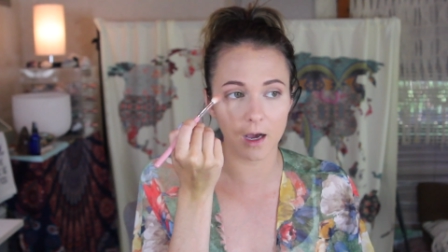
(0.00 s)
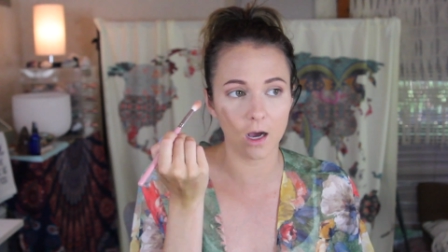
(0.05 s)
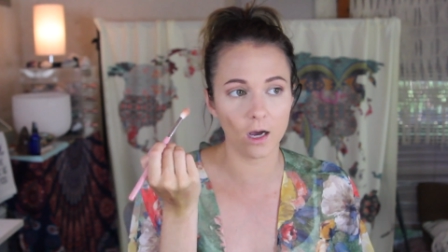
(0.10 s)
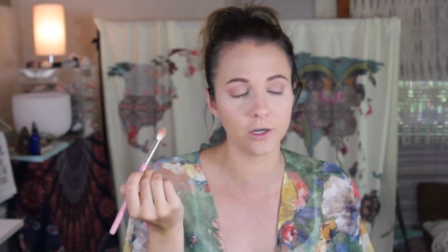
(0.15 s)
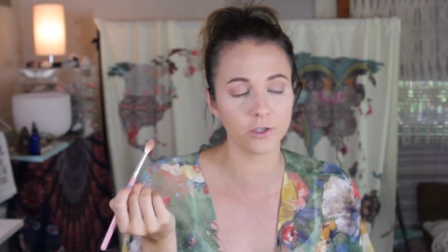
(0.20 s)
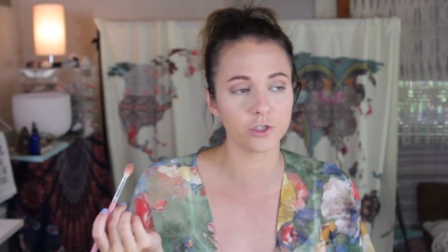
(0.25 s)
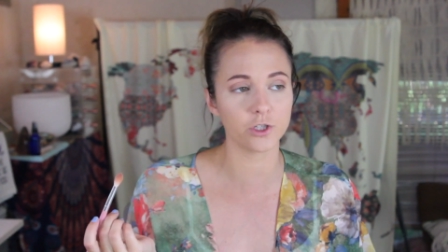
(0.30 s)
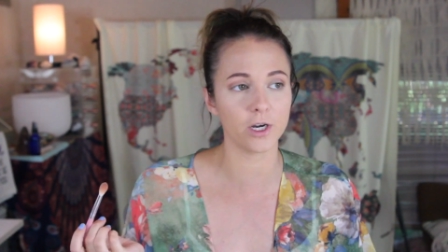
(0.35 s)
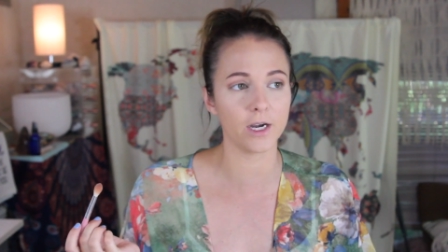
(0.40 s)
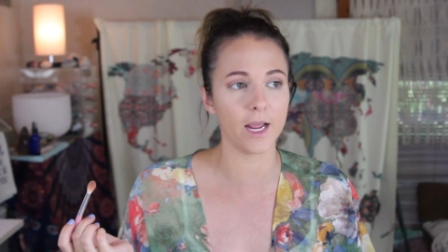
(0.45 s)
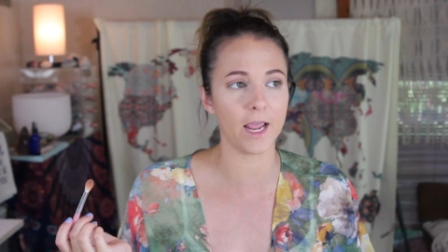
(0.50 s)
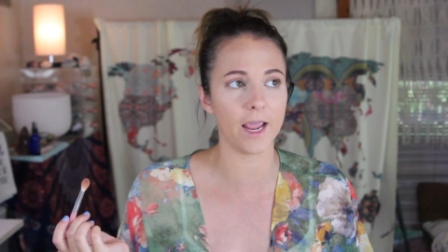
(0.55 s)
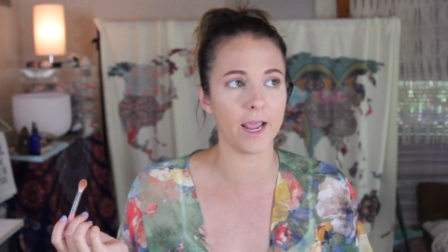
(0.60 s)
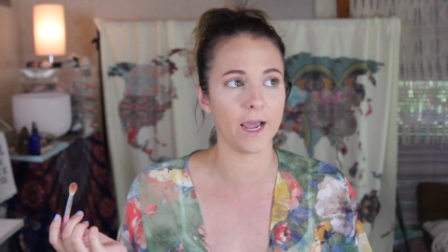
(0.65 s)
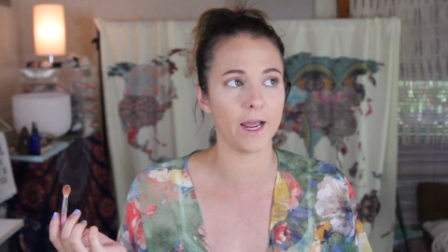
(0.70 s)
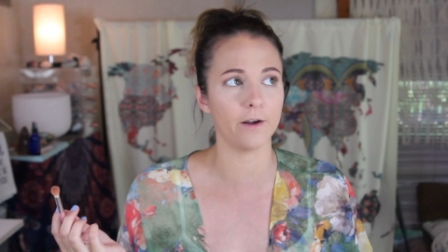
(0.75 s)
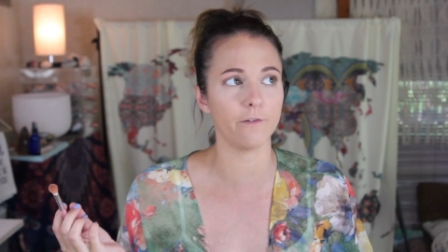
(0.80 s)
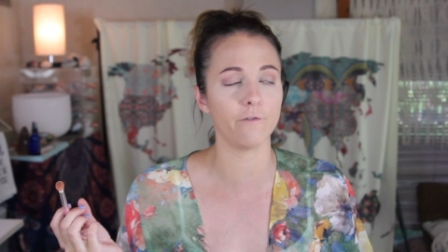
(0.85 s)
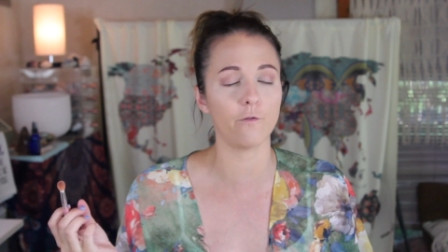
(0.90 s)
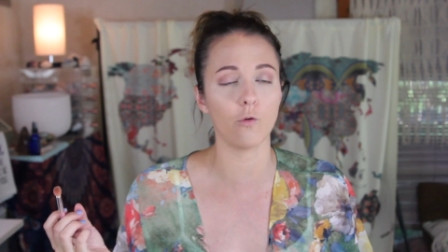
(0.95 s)

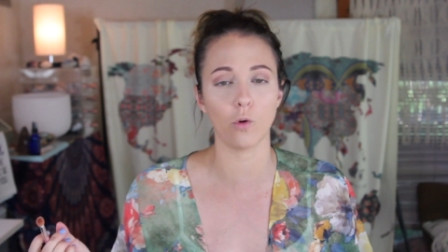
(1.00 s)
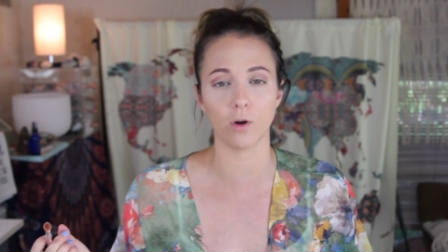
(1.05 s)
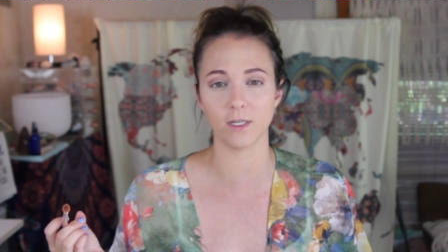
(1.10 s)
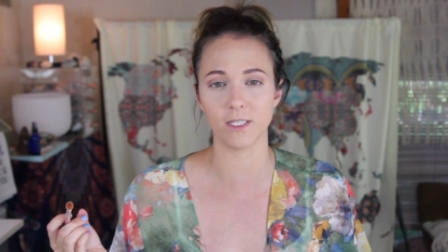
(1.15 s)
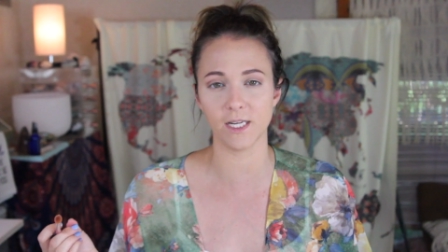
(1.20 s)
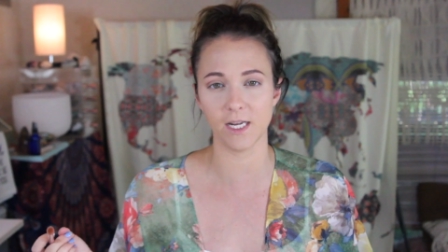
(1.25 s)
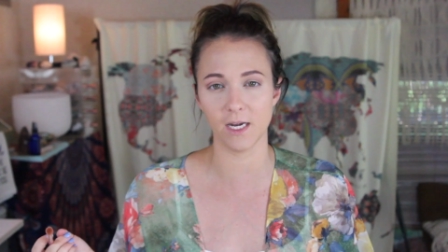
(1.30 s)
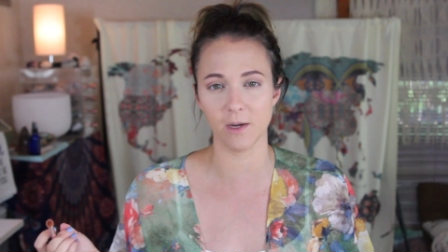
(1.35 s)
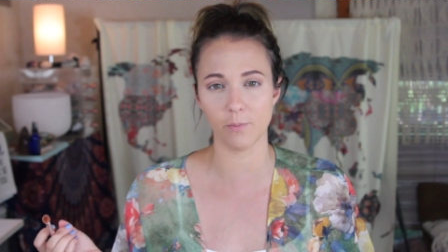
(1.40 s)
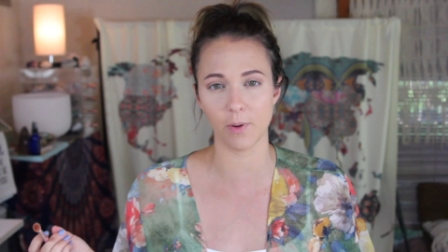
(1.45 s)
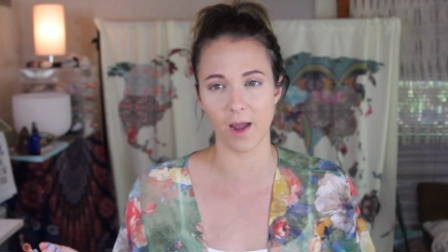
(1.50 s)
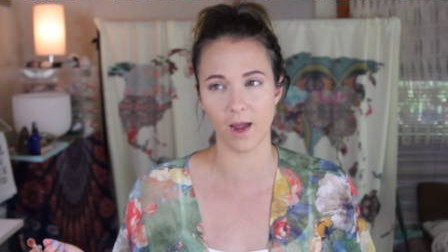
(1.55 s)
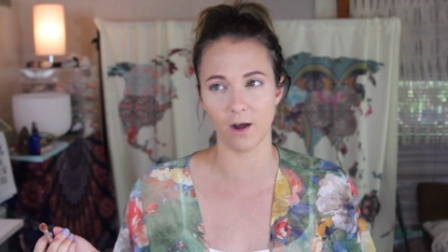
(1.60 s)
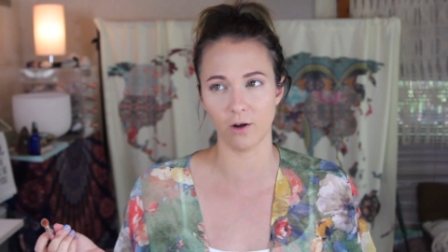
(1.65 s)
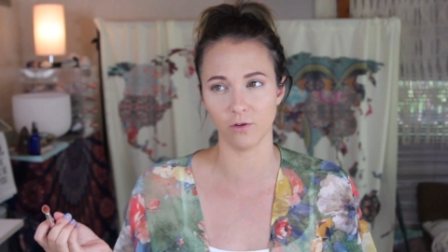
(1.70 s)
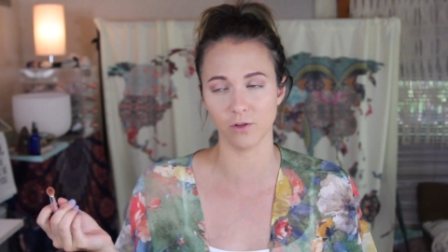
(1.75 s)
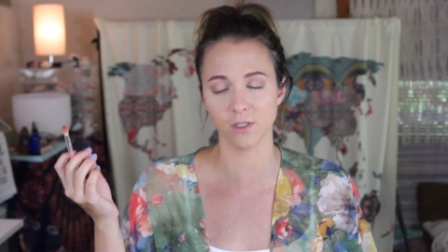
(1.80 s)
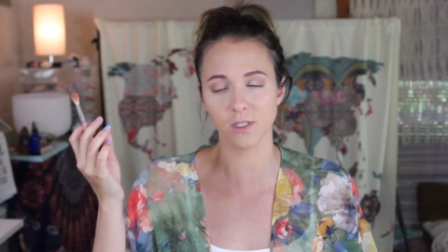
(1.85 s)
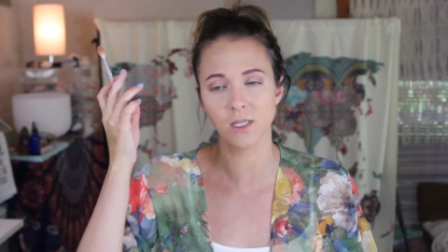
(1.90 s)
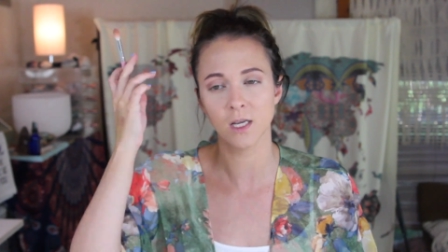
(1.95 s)
114
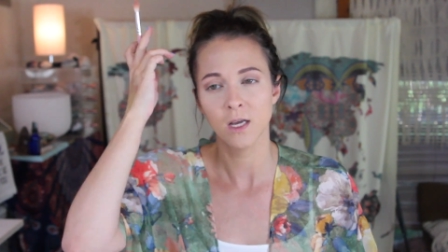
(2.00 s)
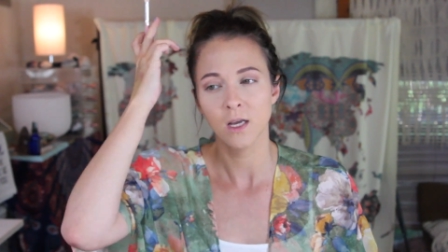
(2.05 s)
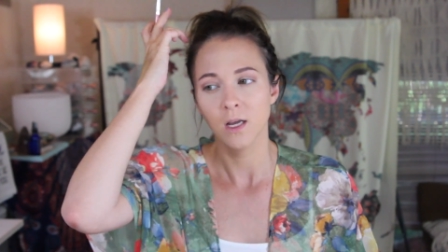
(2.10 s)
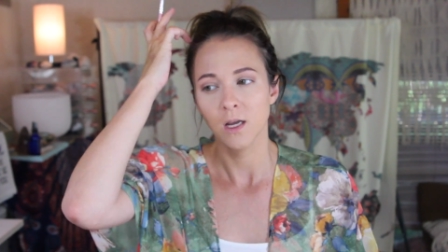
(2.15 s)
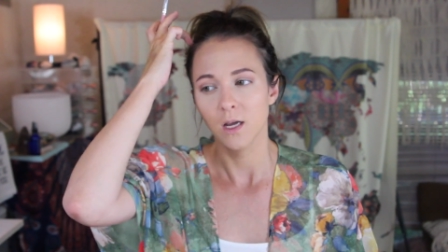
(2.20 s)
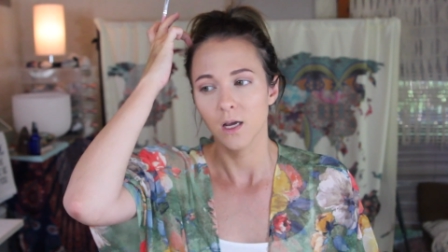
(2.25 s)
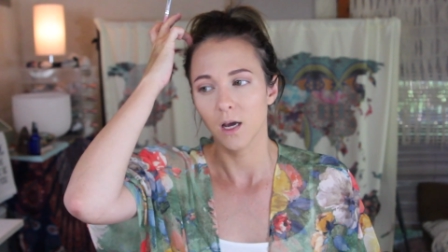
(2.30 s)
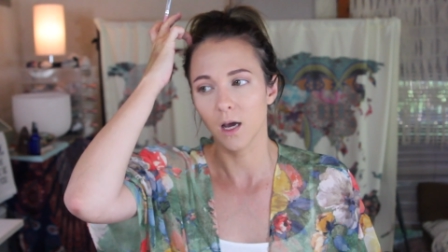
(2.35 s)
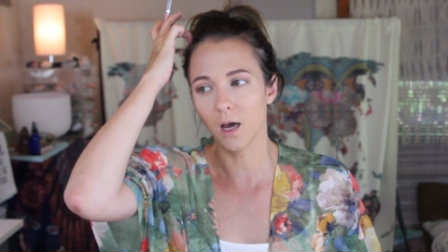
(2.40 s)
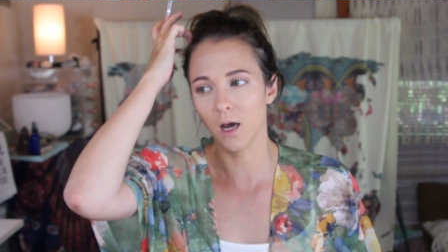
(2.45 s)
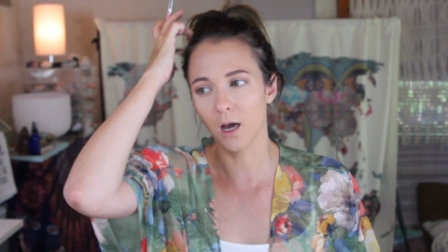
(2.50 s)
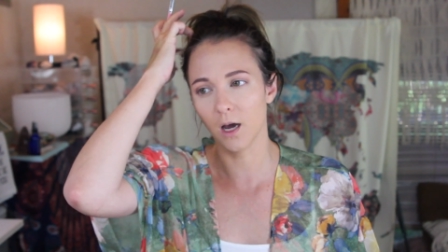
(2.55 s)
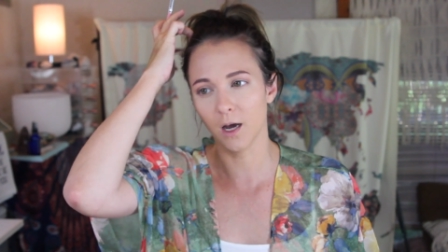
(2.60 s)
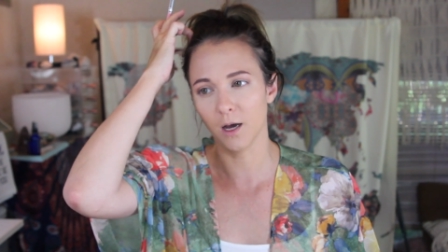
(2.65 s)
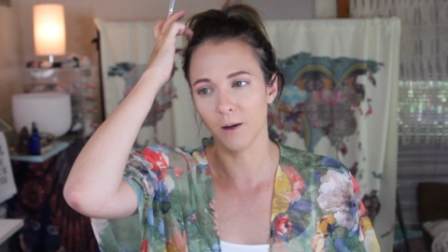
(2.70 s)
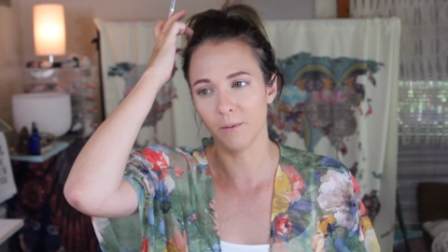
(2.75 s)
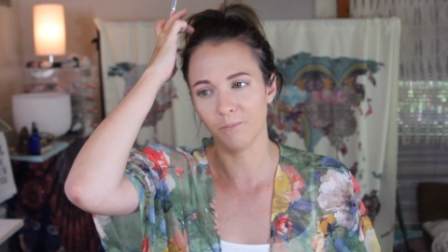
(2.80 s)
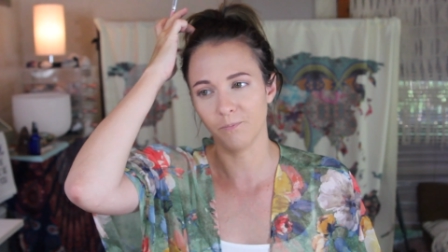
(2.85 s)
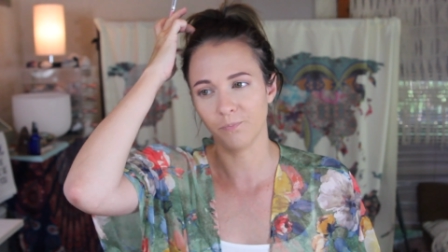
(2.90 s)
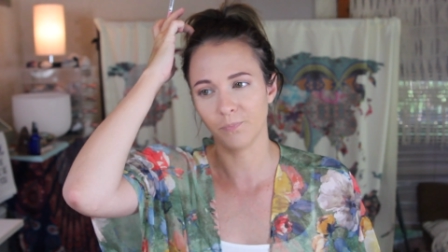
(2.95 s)
pounds
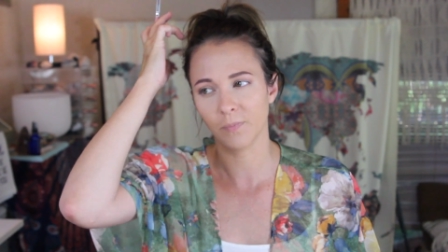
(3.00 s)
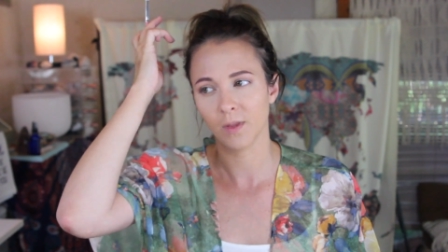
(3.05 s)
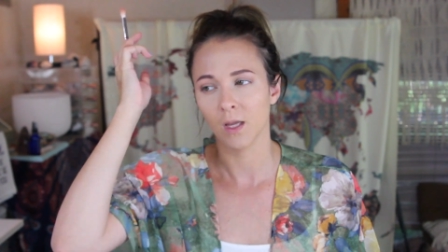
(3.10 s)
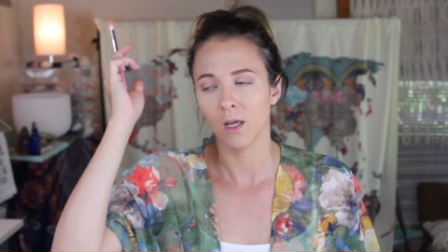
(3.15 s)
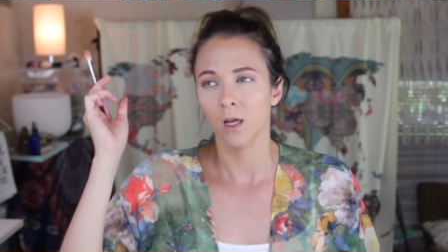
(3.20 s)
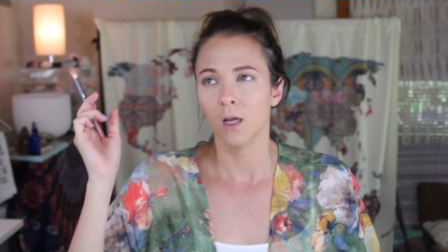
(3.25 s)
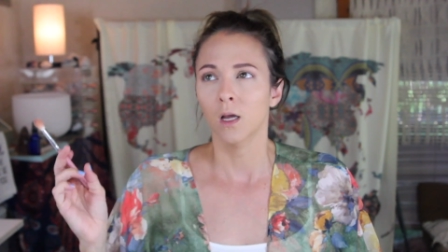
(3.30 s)
um,